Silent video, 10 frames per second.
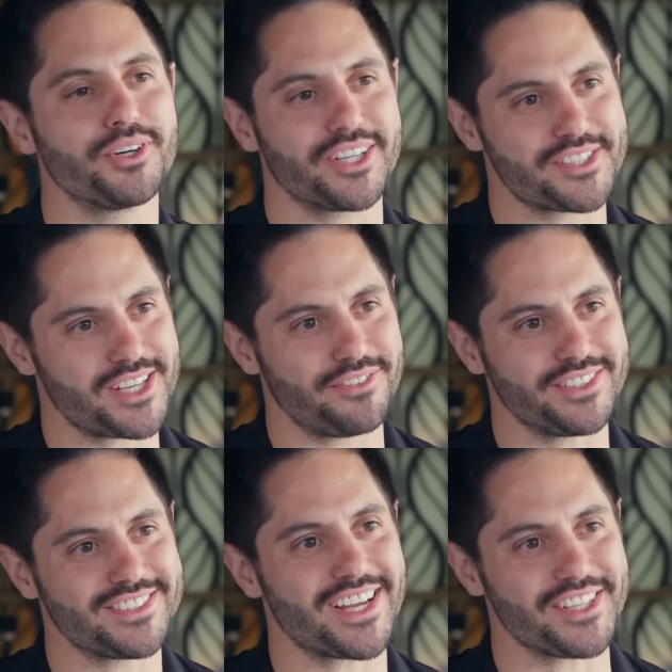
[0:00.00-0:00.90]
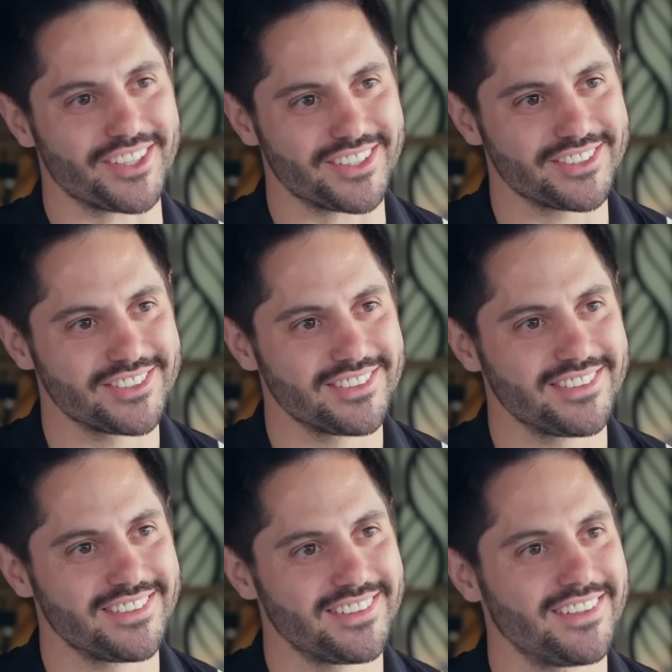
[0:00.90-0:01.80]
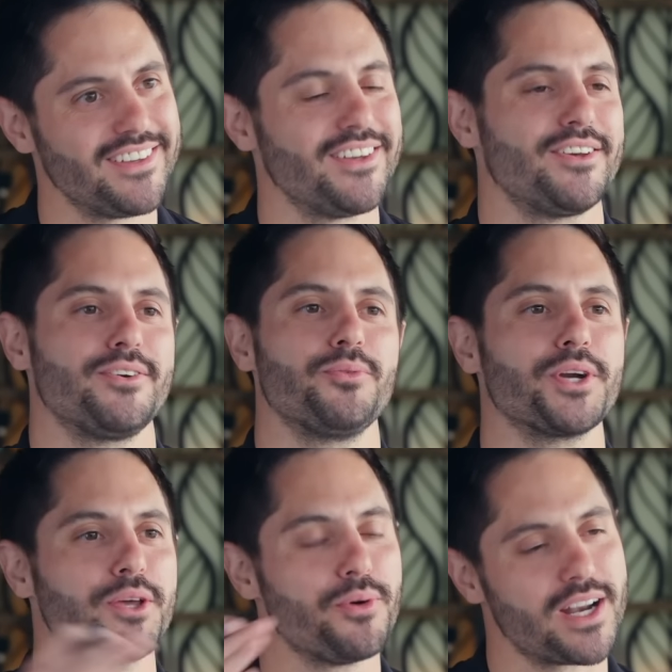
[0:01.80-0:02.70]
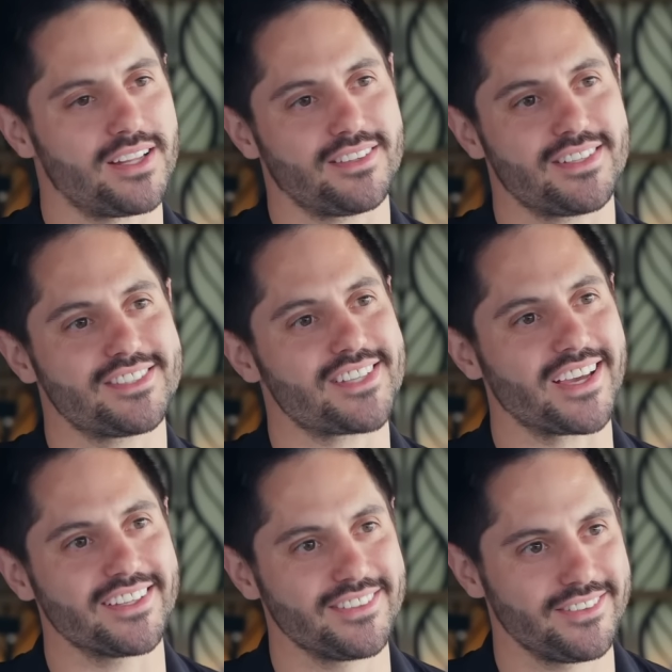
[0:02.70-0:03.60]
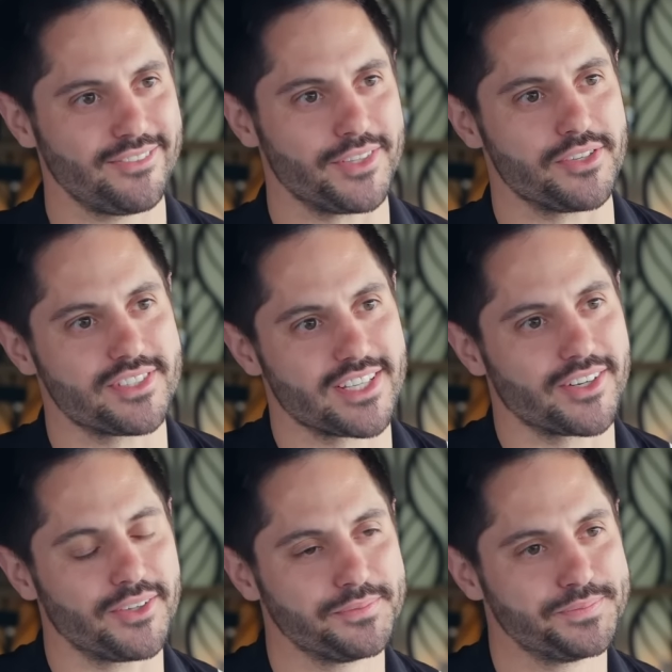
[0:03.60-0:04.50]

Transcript: yourself in 10 years, what do you want it to say when you see it all?